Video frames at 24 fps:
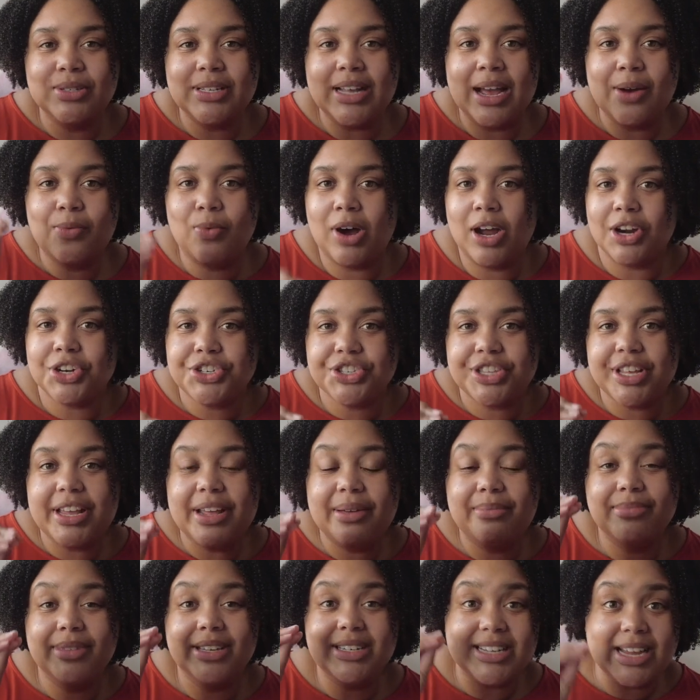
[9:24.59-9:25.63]
I watched
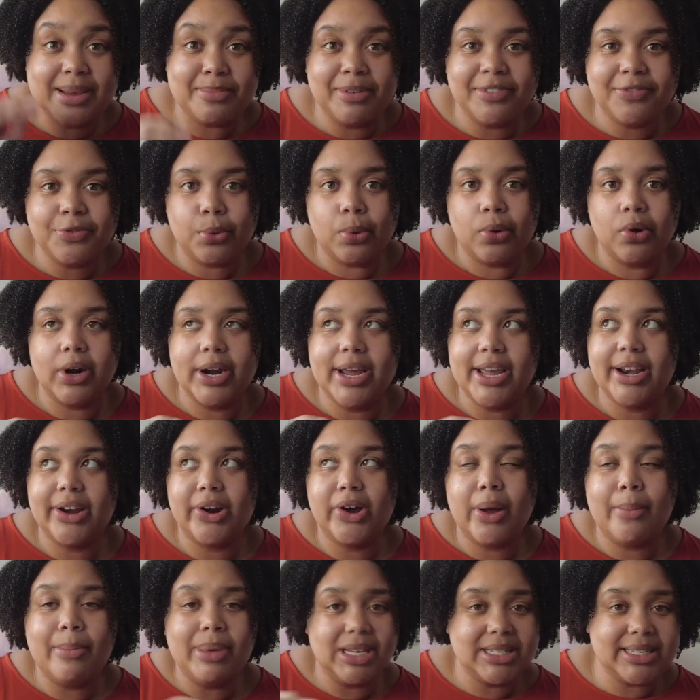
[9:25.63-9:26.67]
them the day before, and
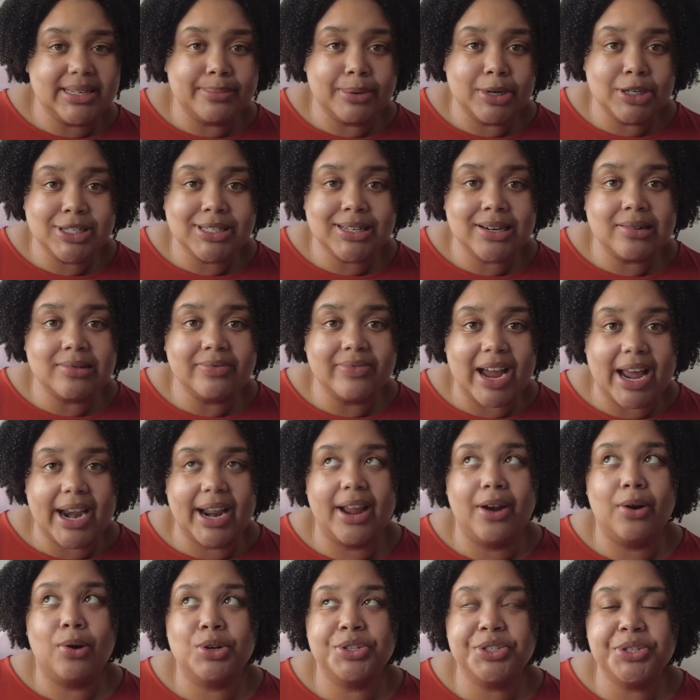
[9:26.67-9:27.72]
amazing person on
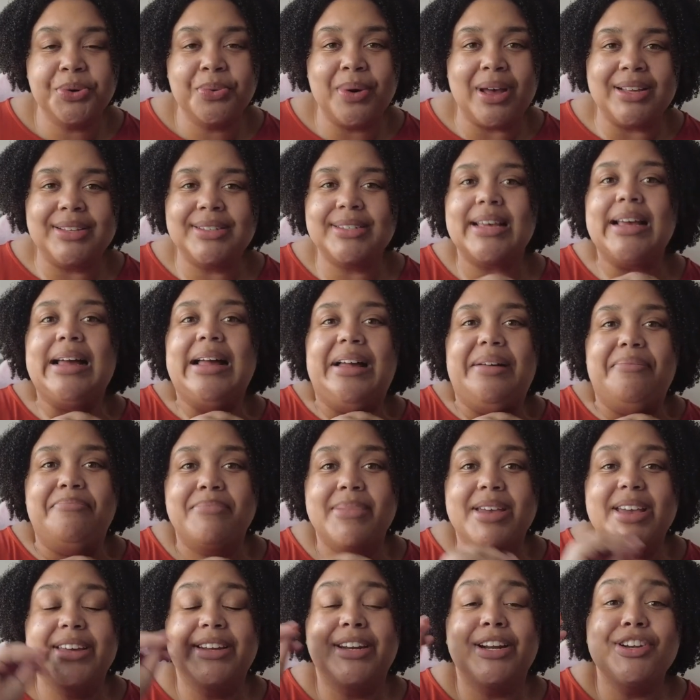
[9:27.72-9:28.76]
Reddit also has
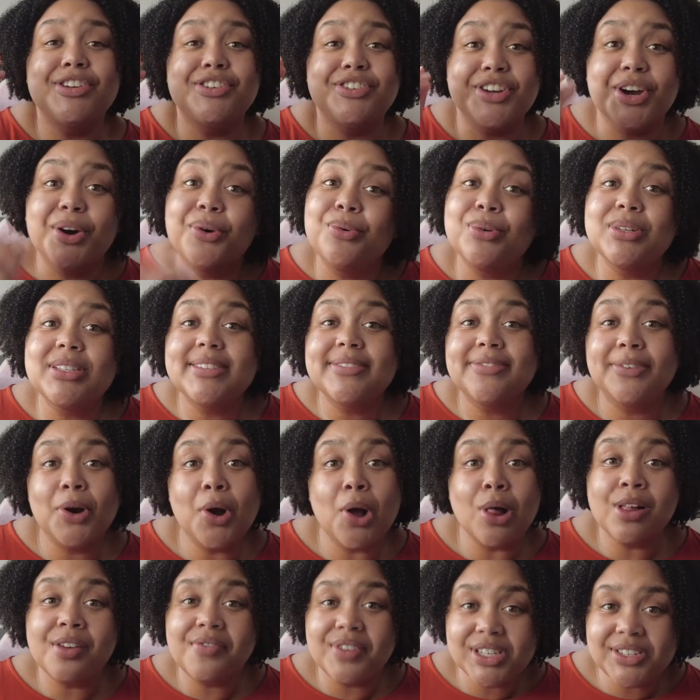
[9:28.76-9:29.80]
made notes for
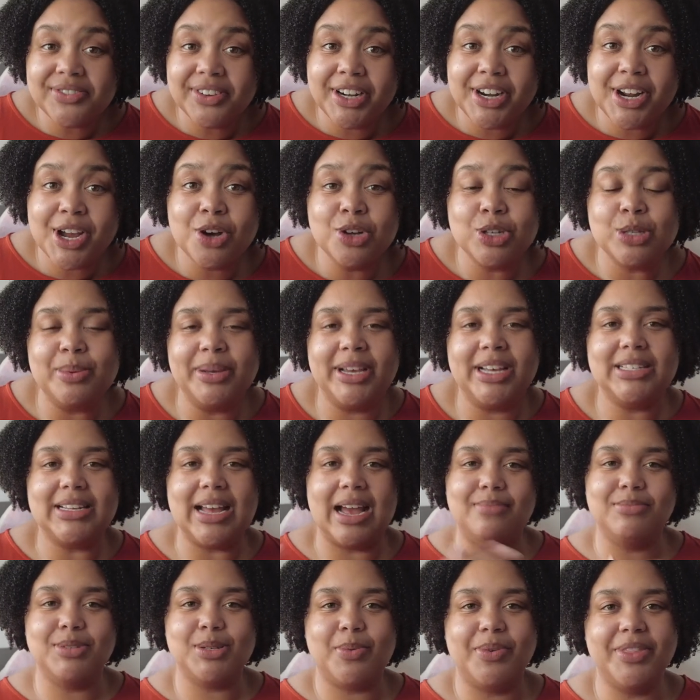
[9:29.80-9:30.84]
all of his videos because
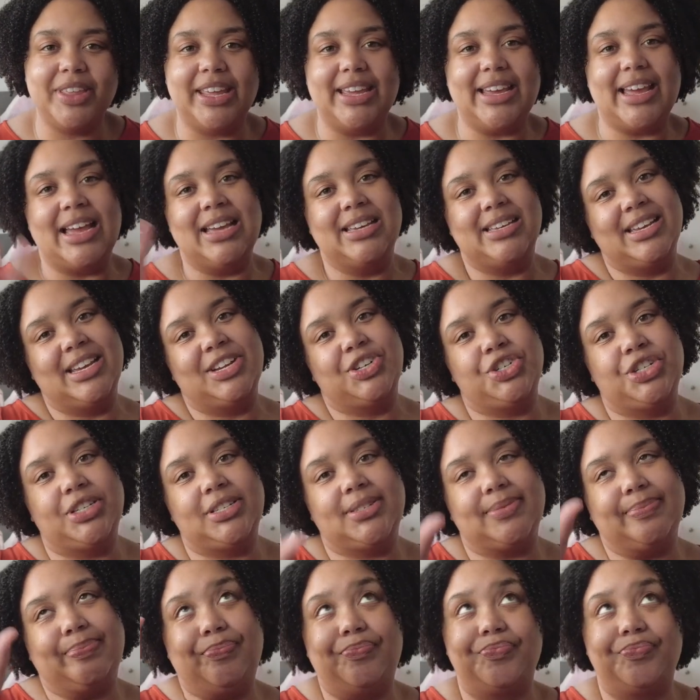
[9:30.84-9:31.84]
I'm someone that I can't just